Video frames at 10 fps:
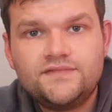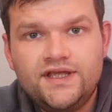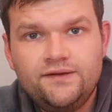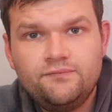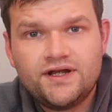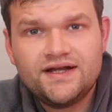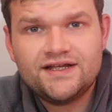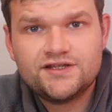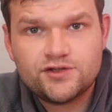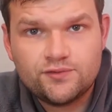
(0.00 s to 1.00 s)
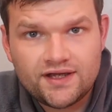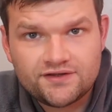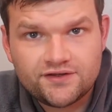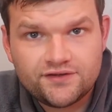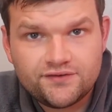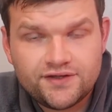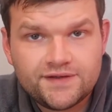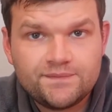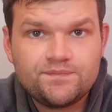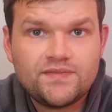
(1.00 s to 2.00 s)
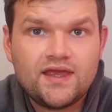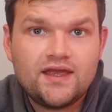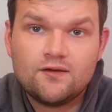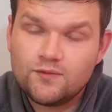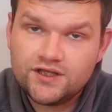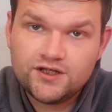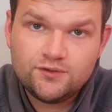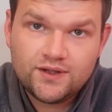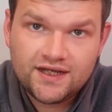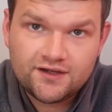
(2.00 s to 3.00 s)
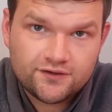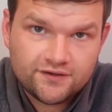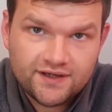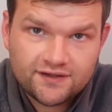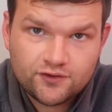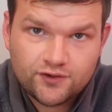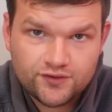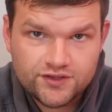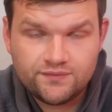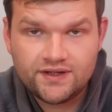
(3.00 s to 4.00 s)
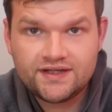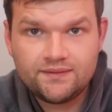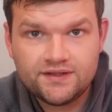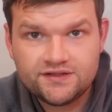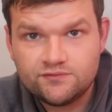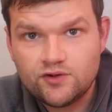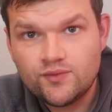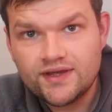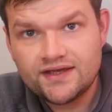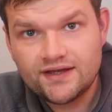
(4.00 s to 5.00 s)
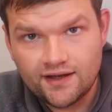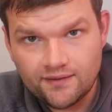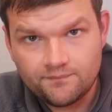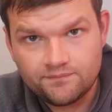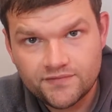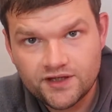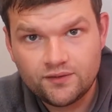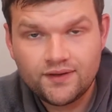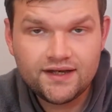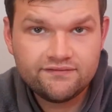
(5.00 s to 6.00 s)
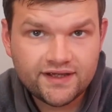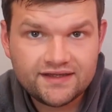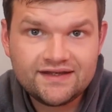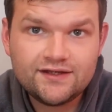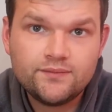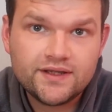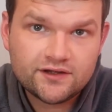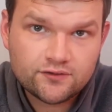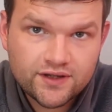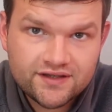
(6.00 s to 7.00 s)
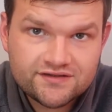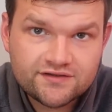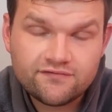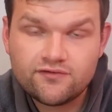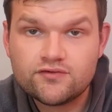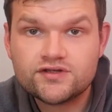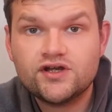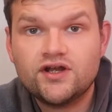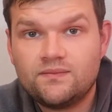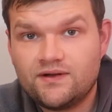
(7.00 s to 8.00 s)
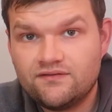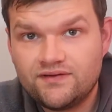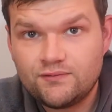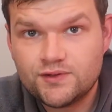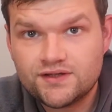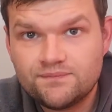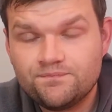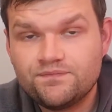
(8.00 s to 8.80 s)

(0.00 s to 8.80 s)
in regards to exercise, when you do any kind of exercise, your metabolism will be elevated. It will be increased for a certain amount of hours.